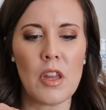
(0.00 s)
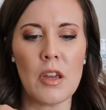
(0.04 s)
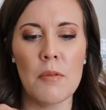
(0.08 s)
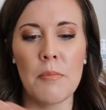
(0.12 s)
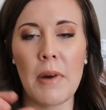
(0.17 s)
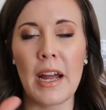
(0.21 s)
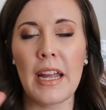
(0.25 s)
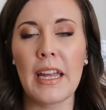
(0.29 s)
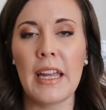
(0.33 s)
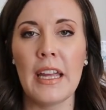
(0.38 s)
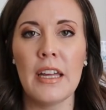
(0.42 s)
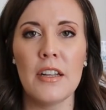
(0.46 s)

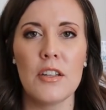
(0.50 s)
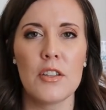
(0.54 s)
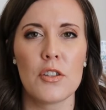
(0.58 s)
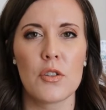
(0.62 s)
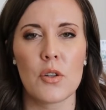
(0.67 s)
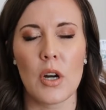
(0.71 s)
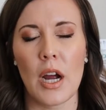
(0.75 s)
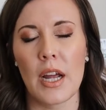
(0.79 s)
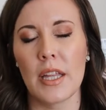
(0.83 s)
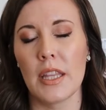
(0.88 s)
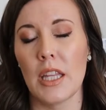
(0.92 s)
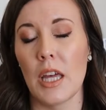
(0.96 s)
My kids
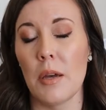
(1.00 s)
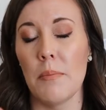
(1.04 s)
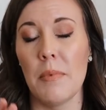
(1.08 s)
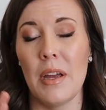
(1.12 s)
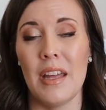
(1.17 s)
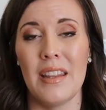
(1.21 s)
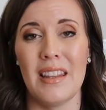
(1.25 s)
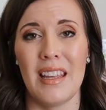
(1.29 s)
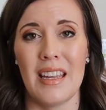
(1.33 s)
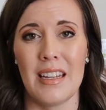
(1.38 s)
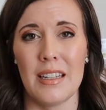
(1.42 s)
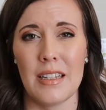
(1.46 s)
tried them
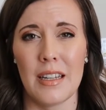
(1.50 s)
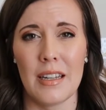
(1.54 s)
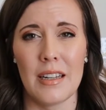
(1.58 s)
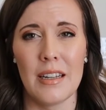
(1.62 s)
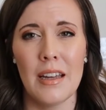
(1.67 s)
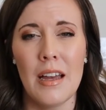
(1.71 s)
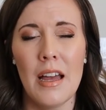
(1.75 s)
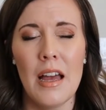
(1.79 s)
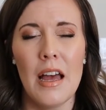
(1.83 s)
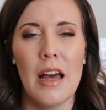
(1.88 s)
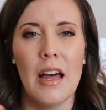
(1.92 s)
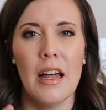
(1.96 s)
and they
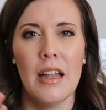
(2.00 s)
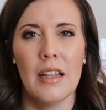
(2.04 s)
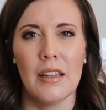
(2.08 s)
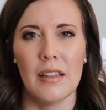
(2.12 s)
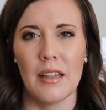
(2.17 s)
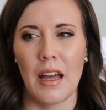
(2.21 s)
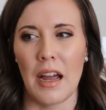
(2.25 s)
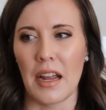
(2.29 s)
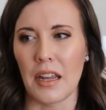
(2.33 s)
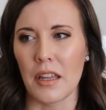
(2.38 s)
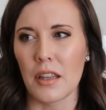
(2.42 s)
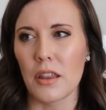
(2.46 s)
did
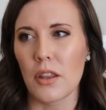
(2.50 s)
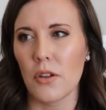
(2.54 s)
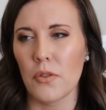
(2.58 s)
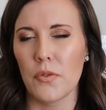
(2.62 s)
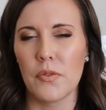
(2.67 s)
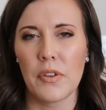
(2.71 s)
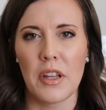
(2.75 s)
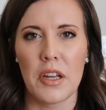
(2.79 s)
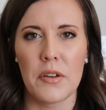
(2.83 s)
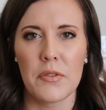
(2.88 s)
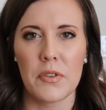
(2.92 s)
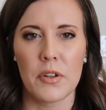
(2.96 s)
like the
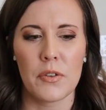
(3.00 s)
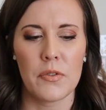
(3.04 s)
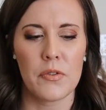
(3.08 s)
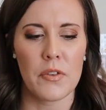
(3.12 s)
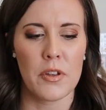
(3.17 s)
flavor